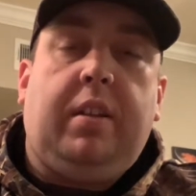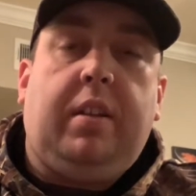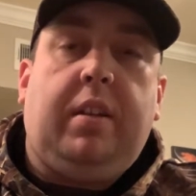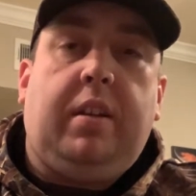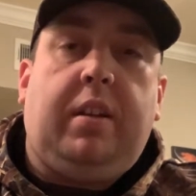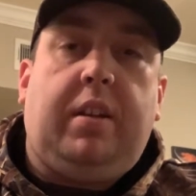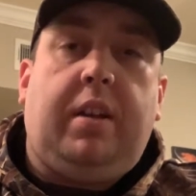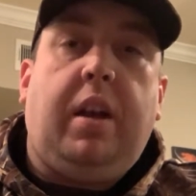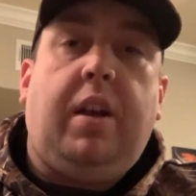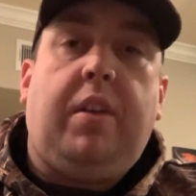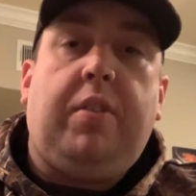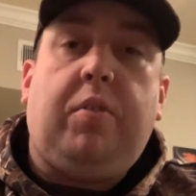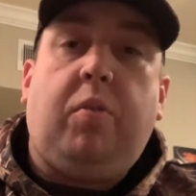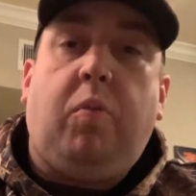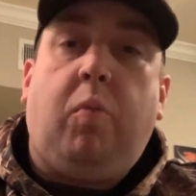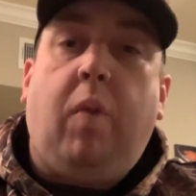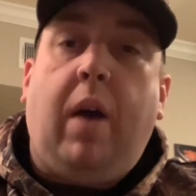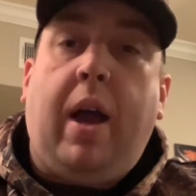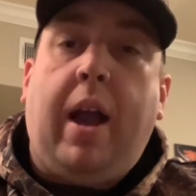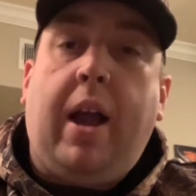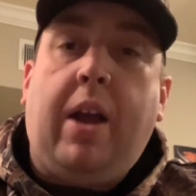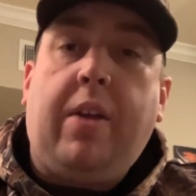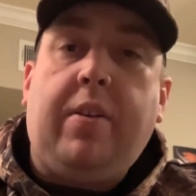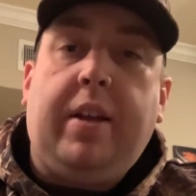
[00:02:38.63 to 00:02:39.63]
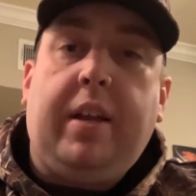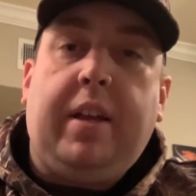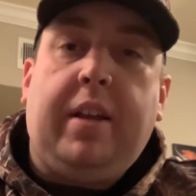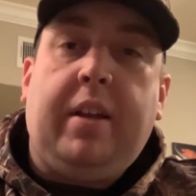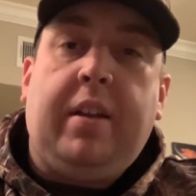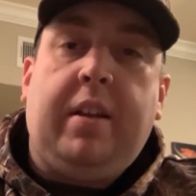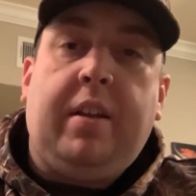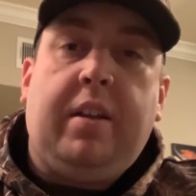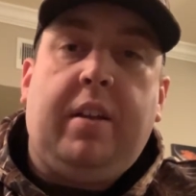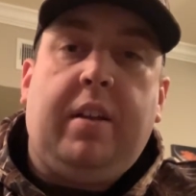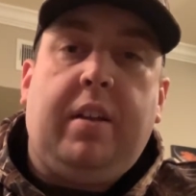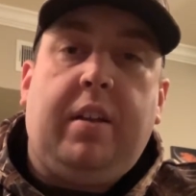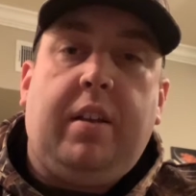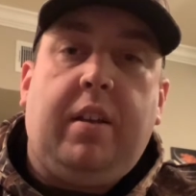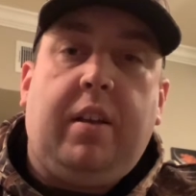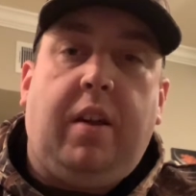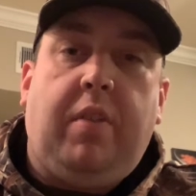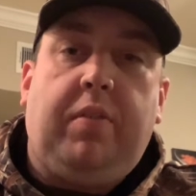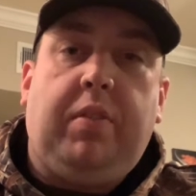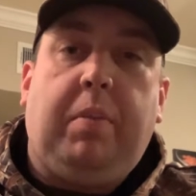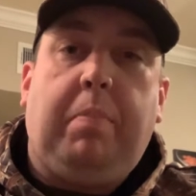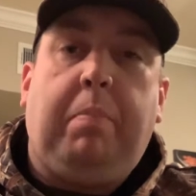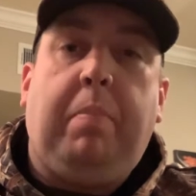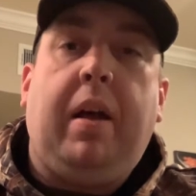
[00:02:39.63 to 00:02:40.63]
cut the wiring
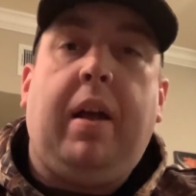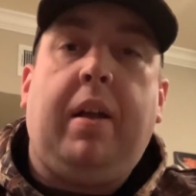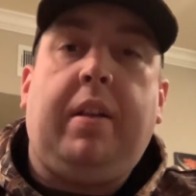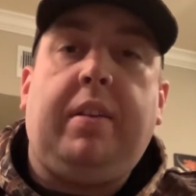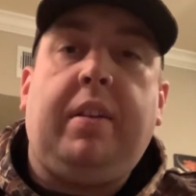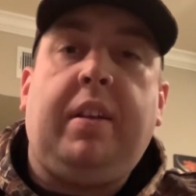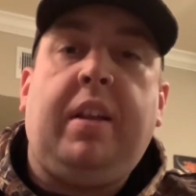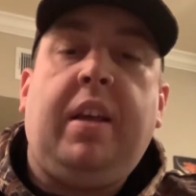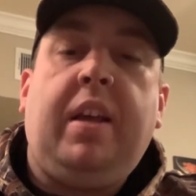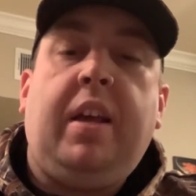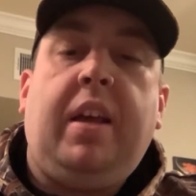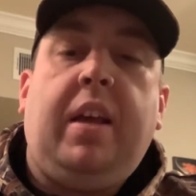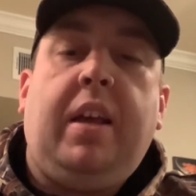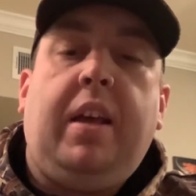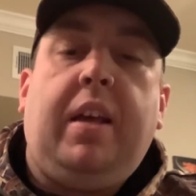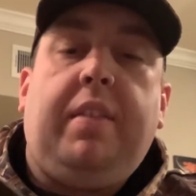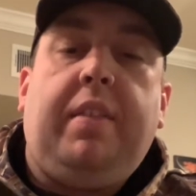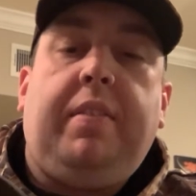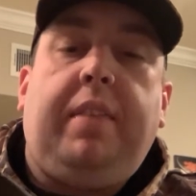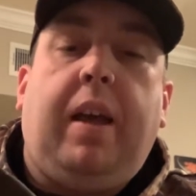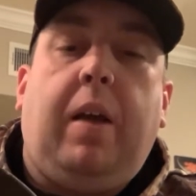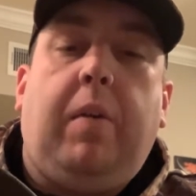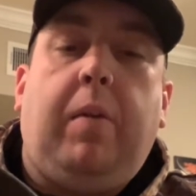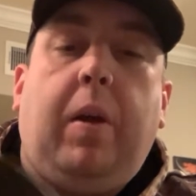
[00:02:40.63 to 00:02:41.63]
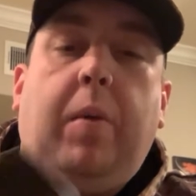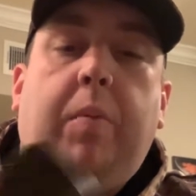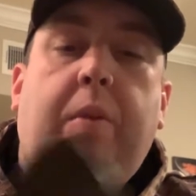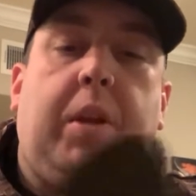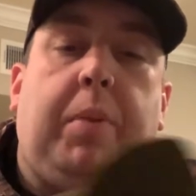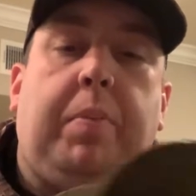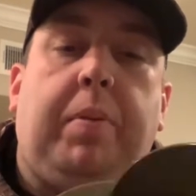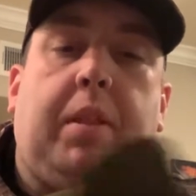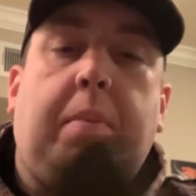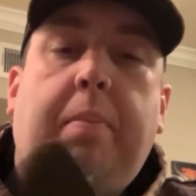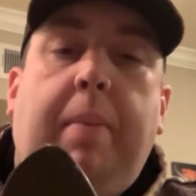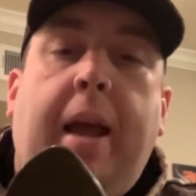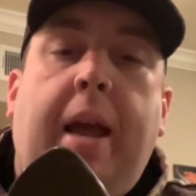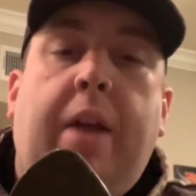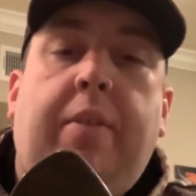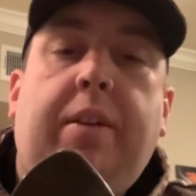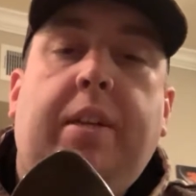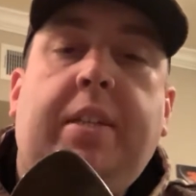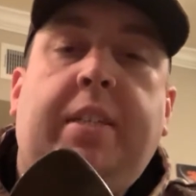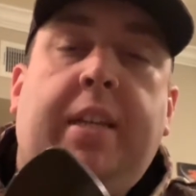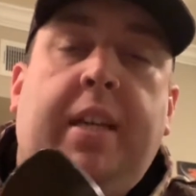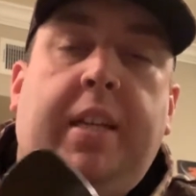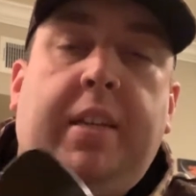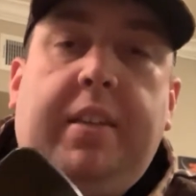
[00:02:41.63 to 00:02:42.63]
of the button. That way when you put the
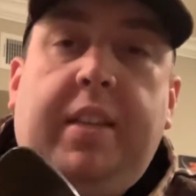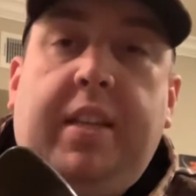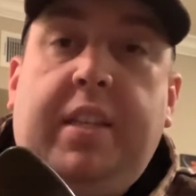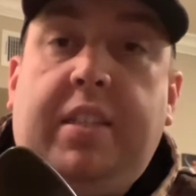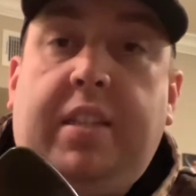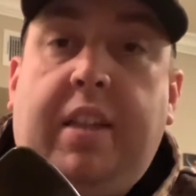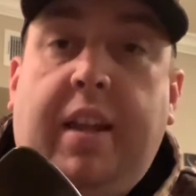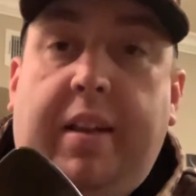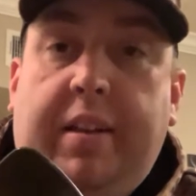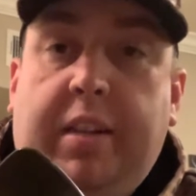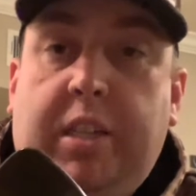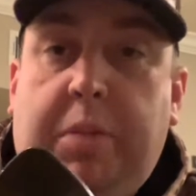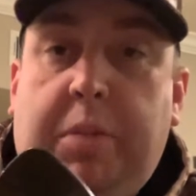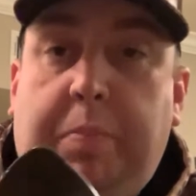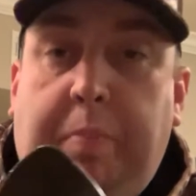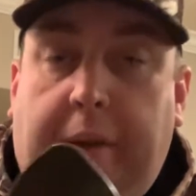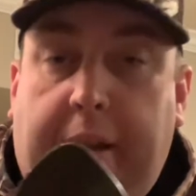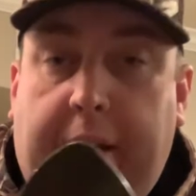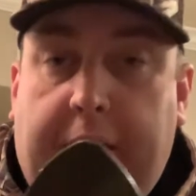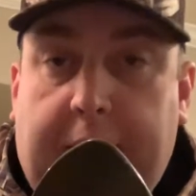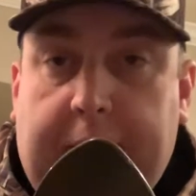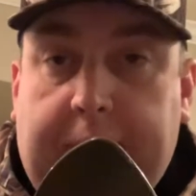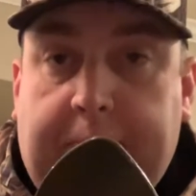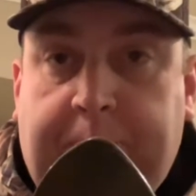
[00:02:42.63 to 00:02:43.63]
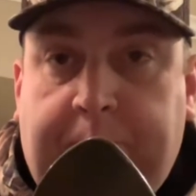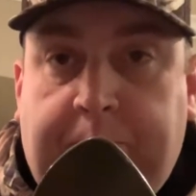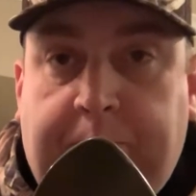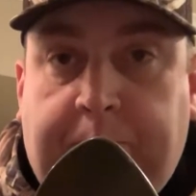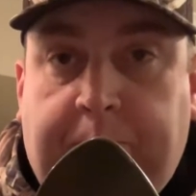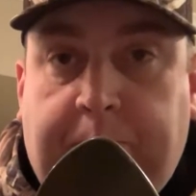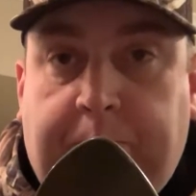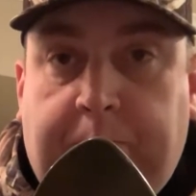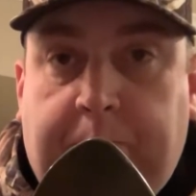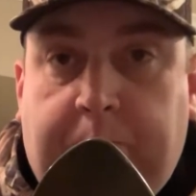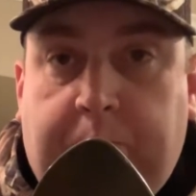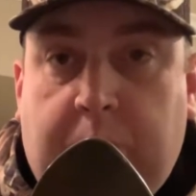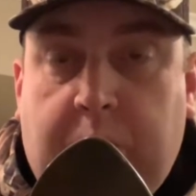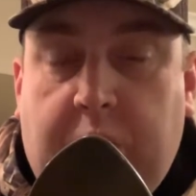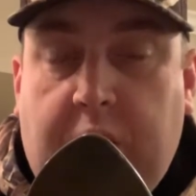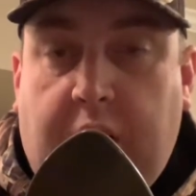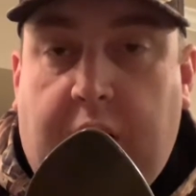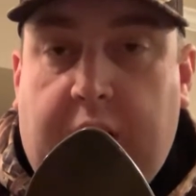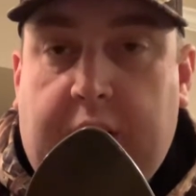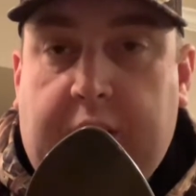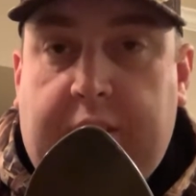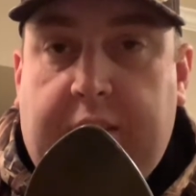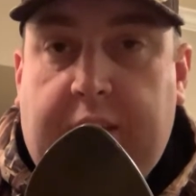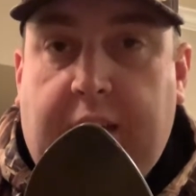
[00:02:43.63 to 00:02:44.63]
batteries in, these things spin
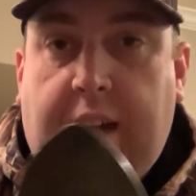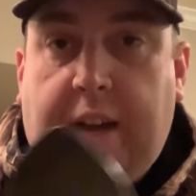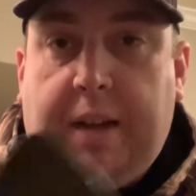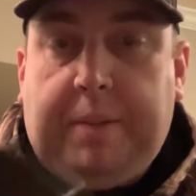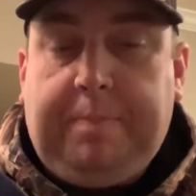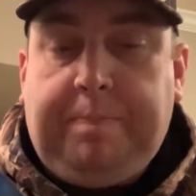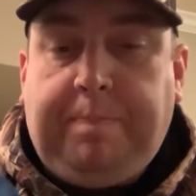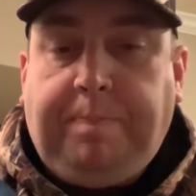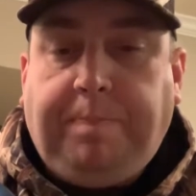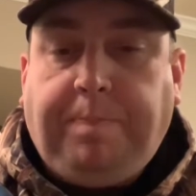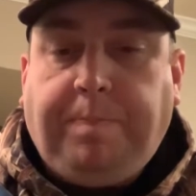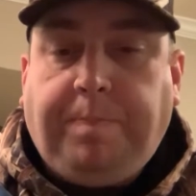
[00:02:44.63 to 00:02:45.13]
nonstop.